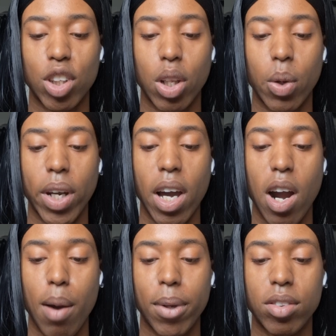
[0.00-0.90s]
including
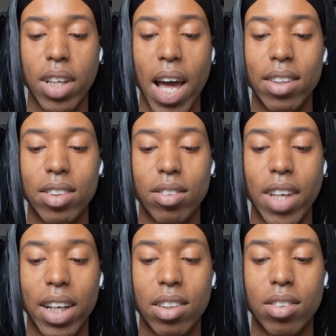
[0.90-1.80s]
herbicides,
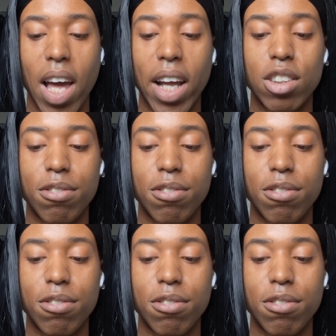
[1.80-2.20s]
insecticides,